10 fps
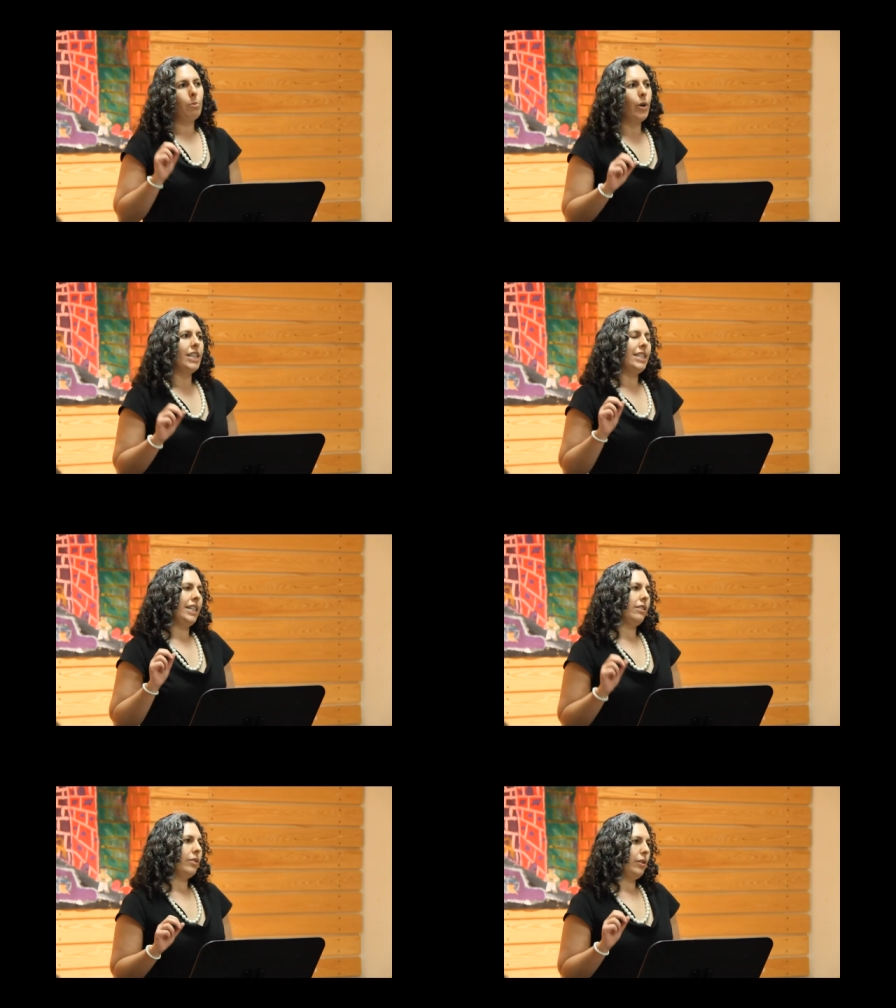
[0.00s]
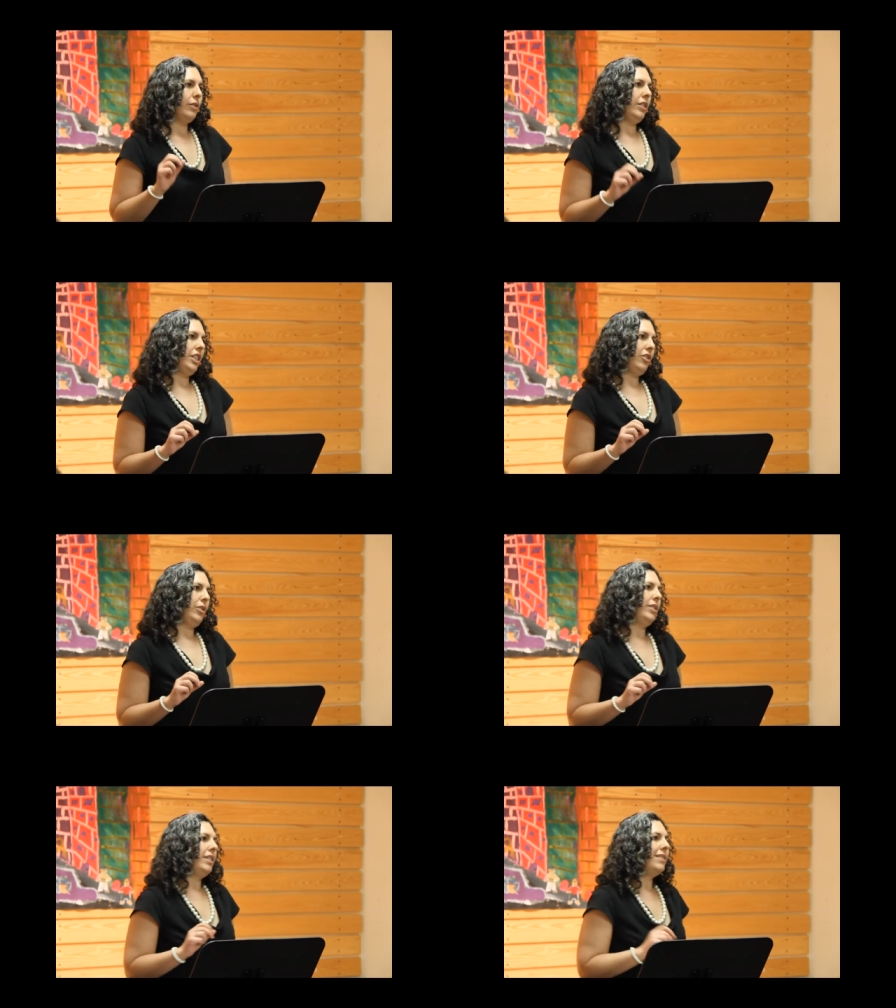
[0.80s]
pressing local
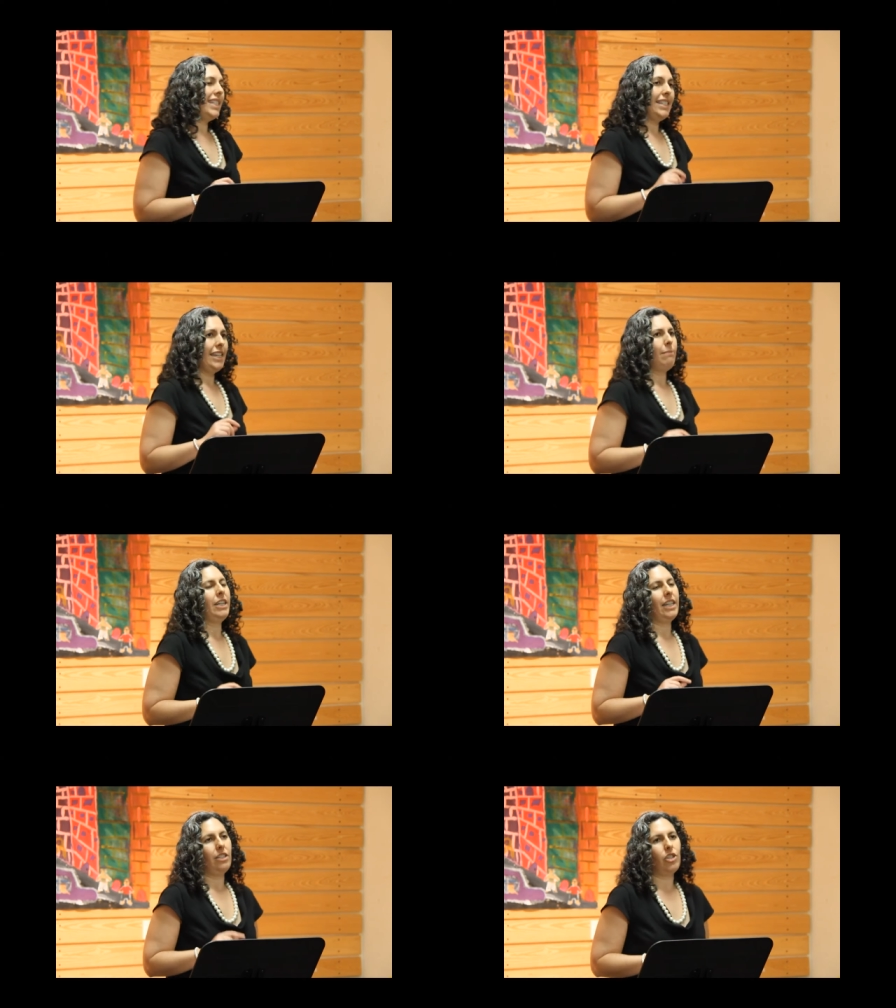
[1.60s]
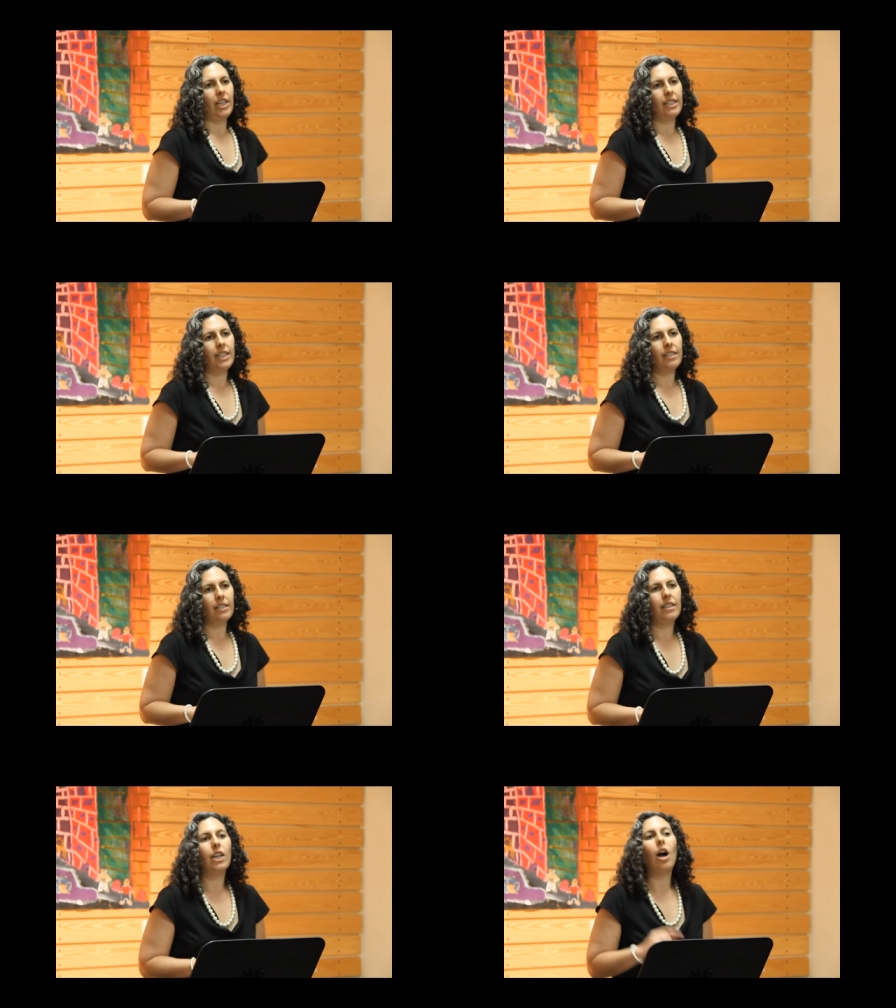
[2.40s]
issues of systemic injustice
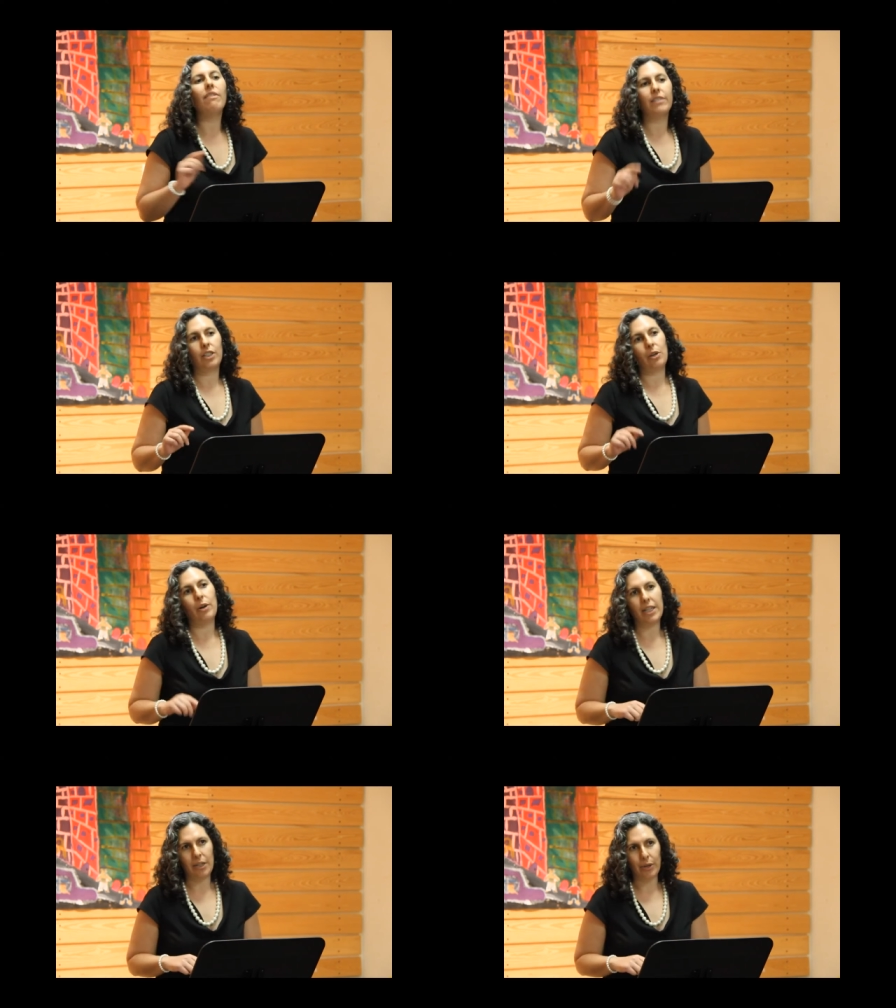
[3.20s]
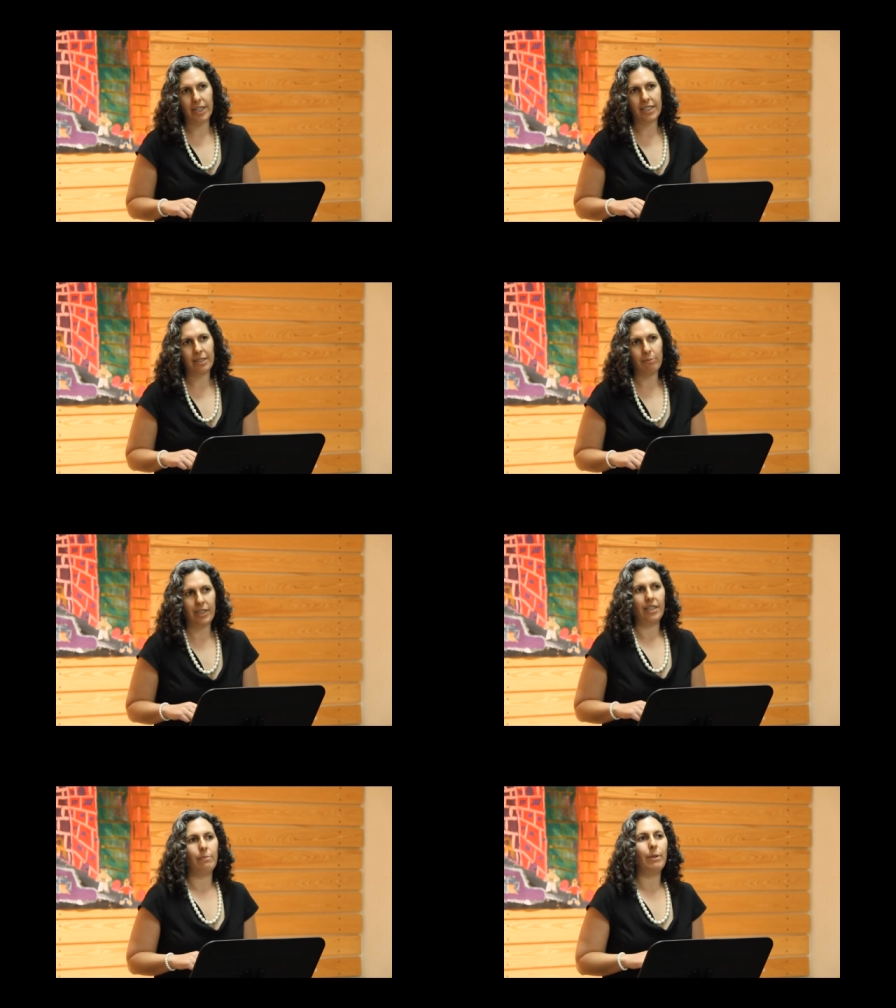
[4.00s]
that often go unnoticed
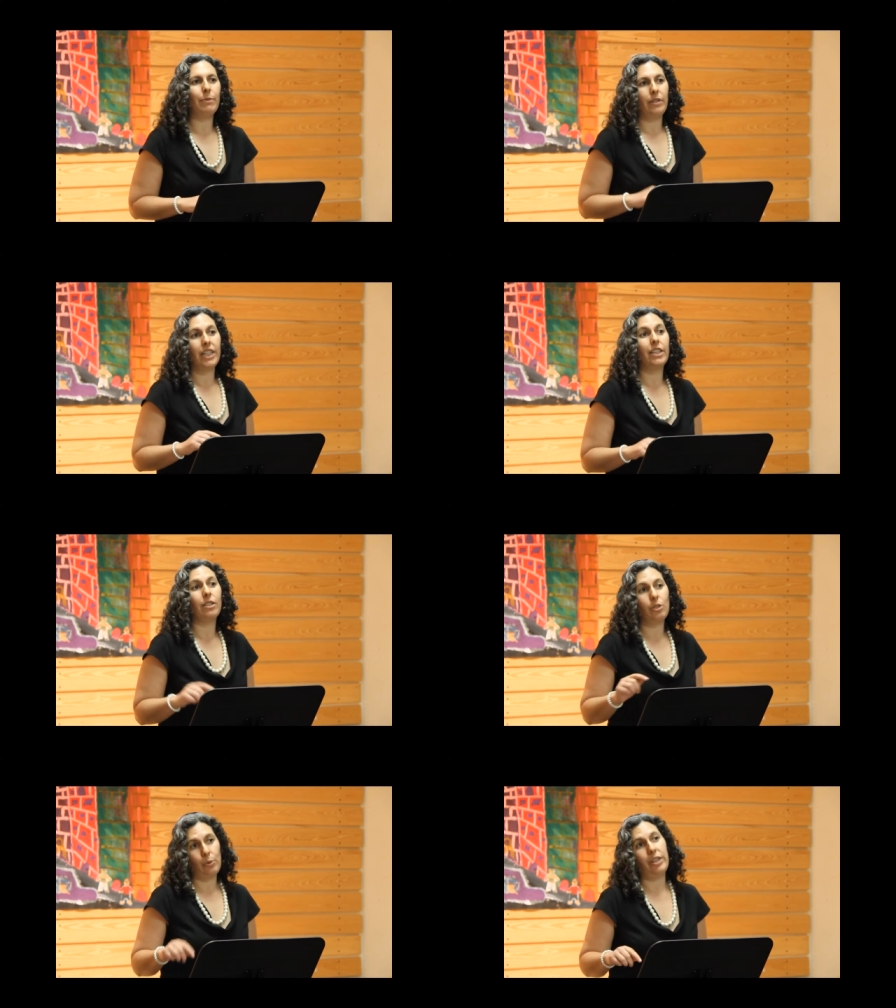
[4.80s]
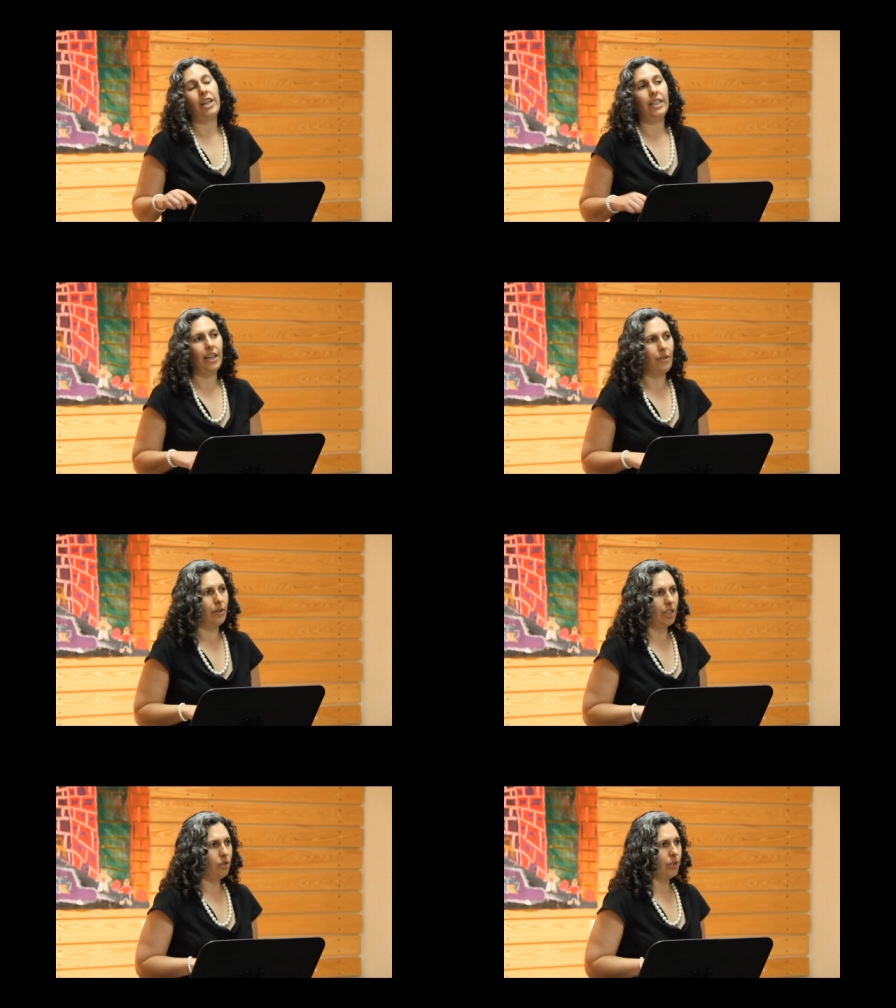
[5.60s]
because people are here to work on other
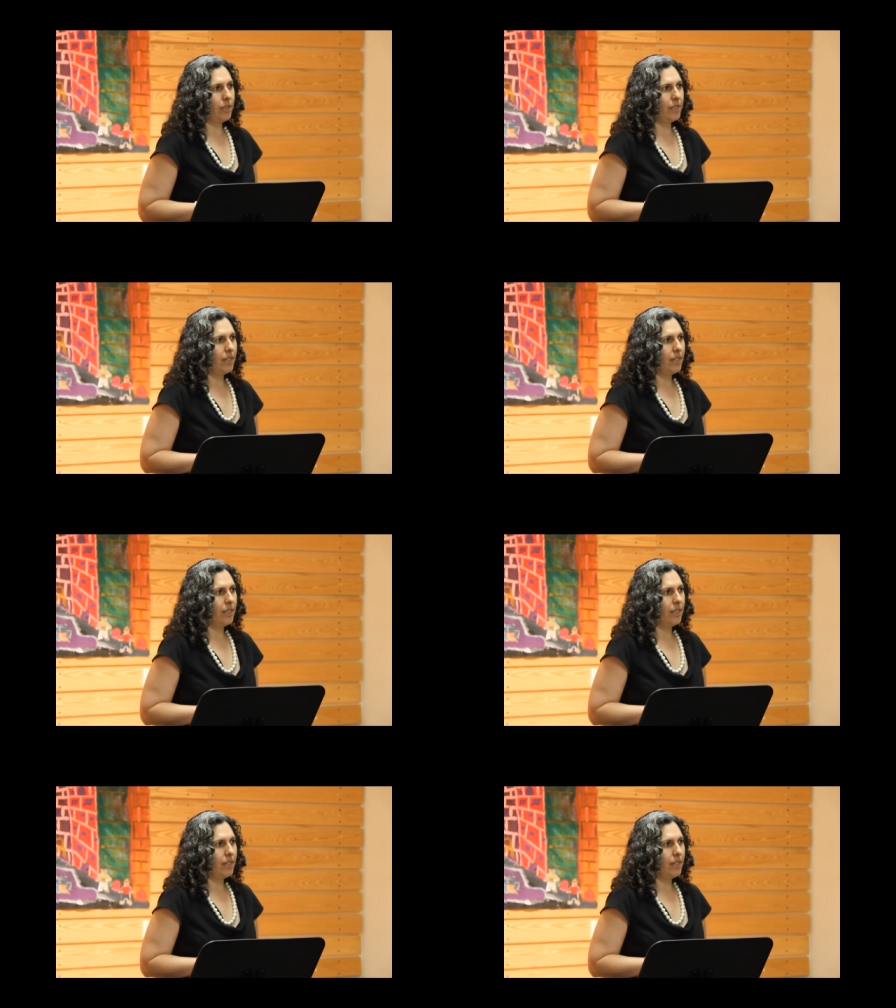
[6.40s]
issues.